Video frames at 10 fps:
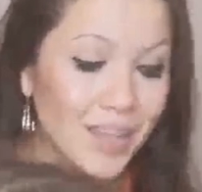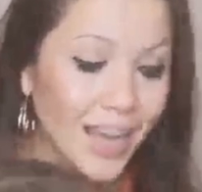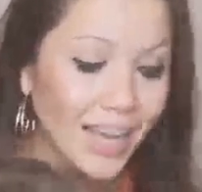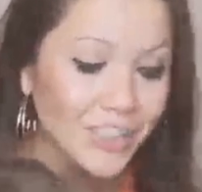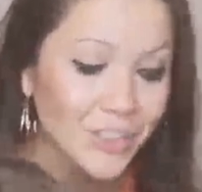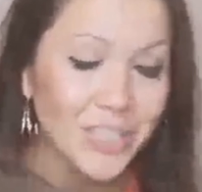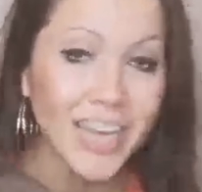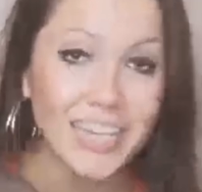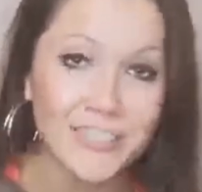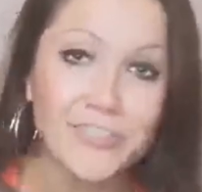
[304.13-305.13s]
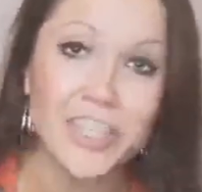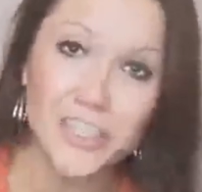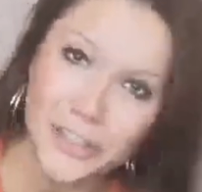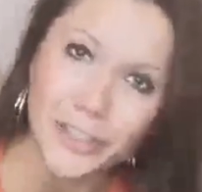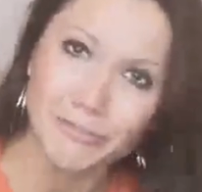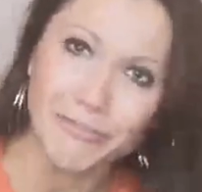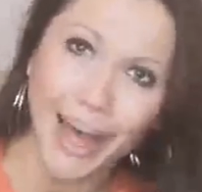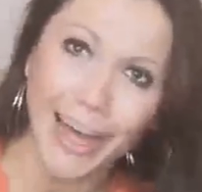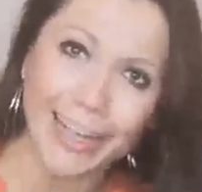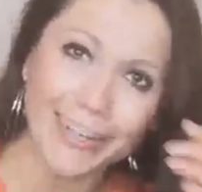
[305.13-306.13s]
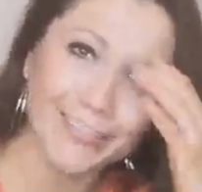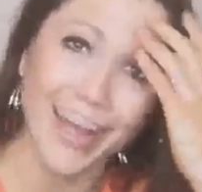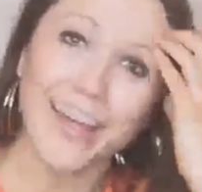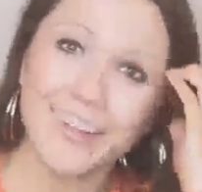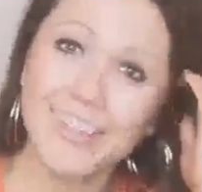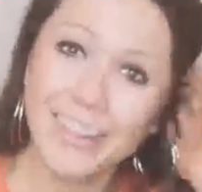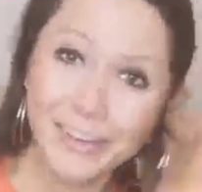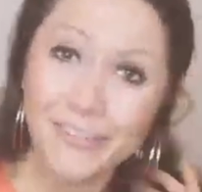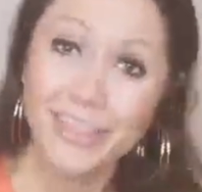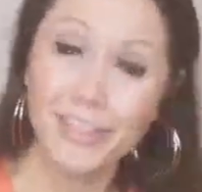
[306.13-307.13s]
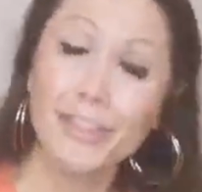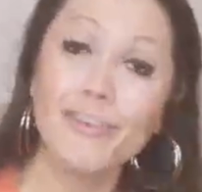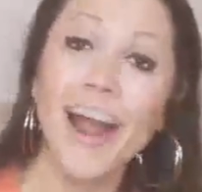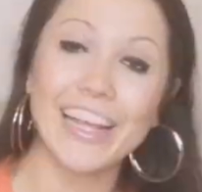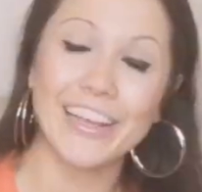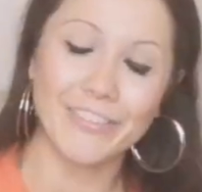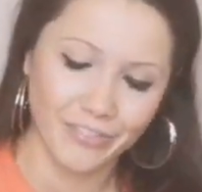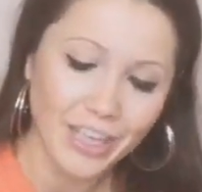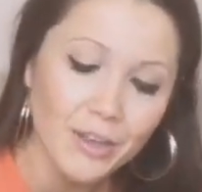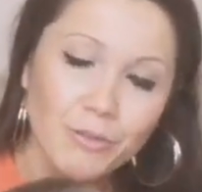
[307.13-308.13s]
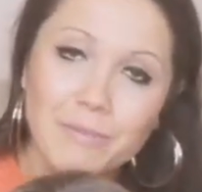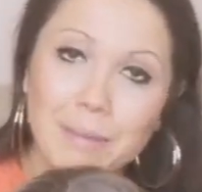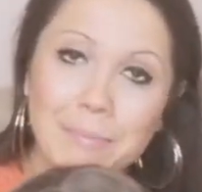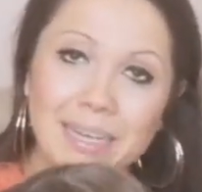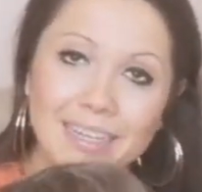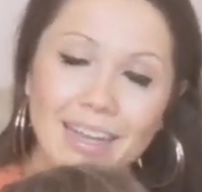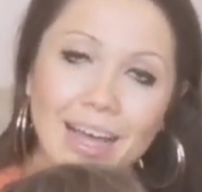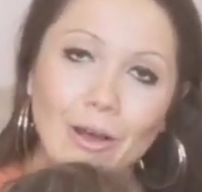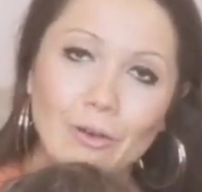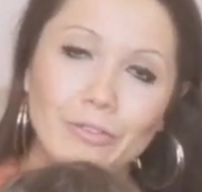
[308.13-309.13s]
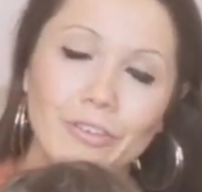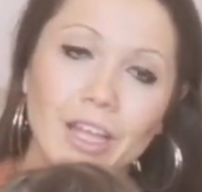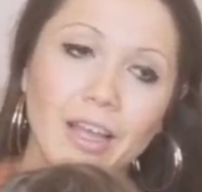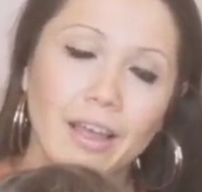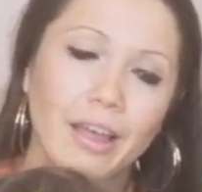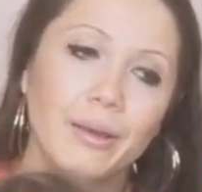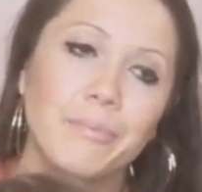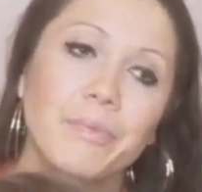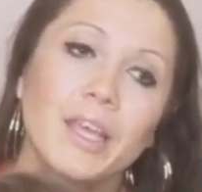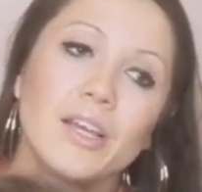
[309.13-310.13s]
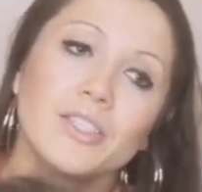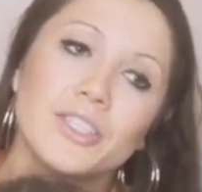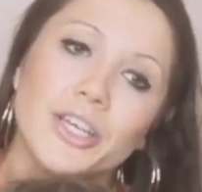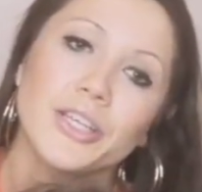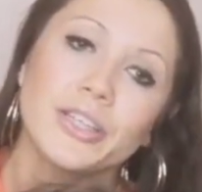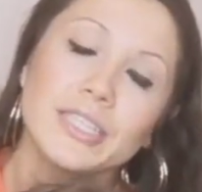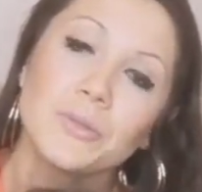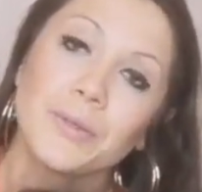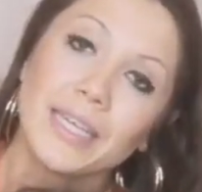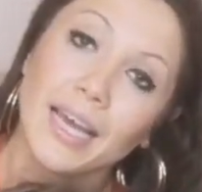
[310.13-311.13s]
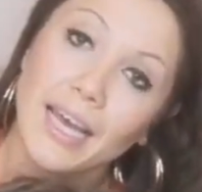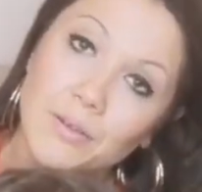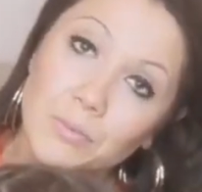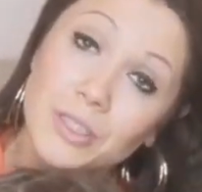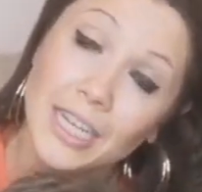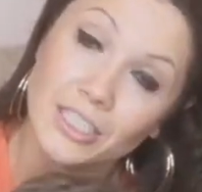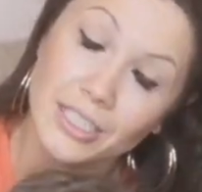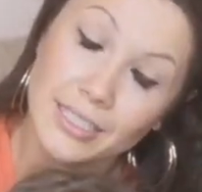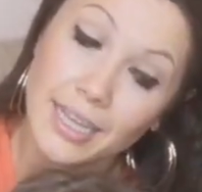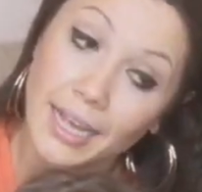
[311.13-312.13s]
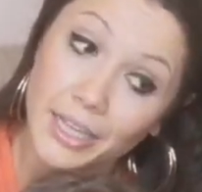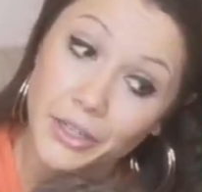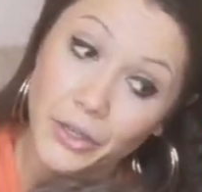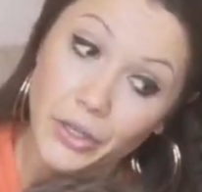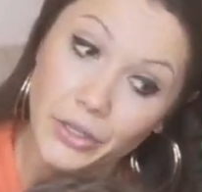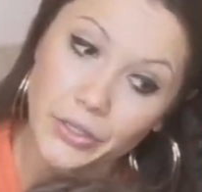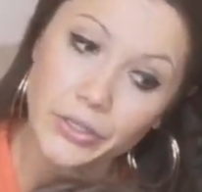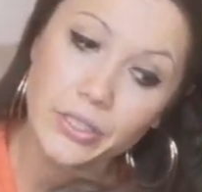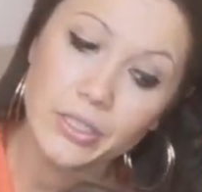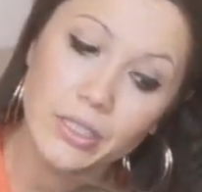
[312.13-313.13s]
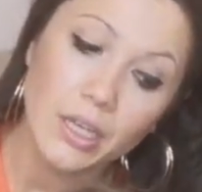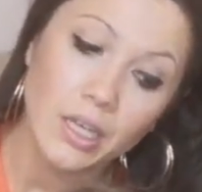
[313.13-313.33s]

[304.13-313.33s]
I just kind of survive and thrive with my mental health. So this week I was actually diagnosed